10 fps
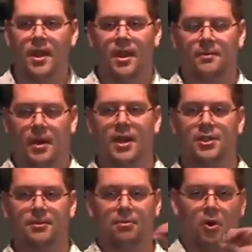But here's a
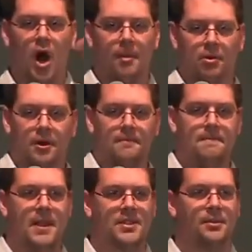problem
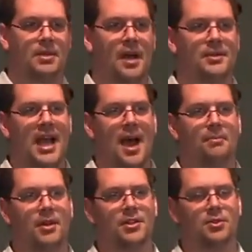that sometimes
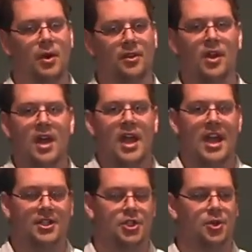happens with
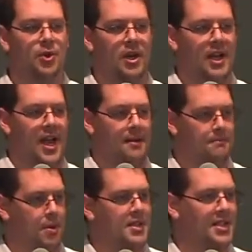history and
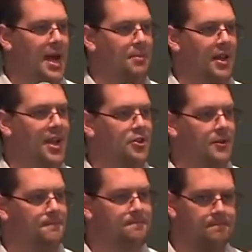present application.
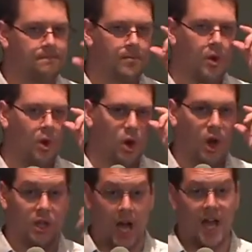A
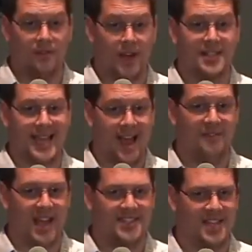lot of us have
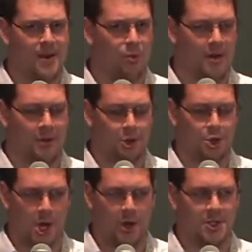that same
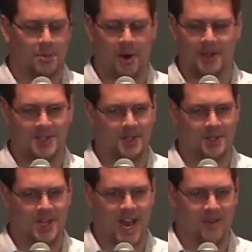revolutionary spirit still
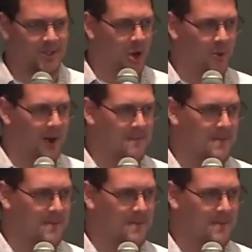inside of us, don't we?